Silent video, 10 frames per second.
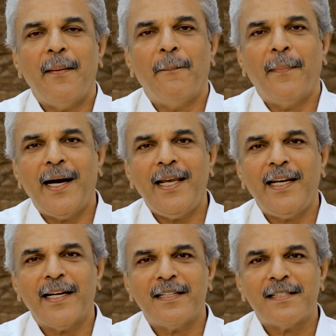My
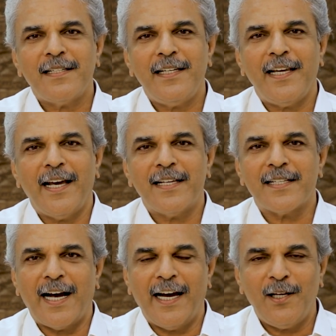legacy,
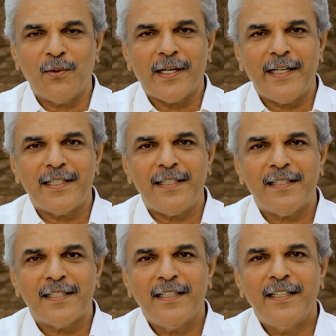as I look at
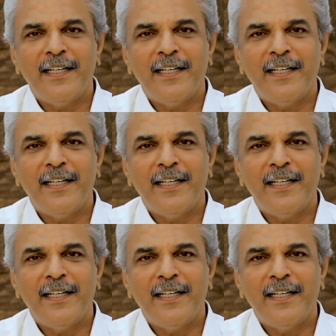it,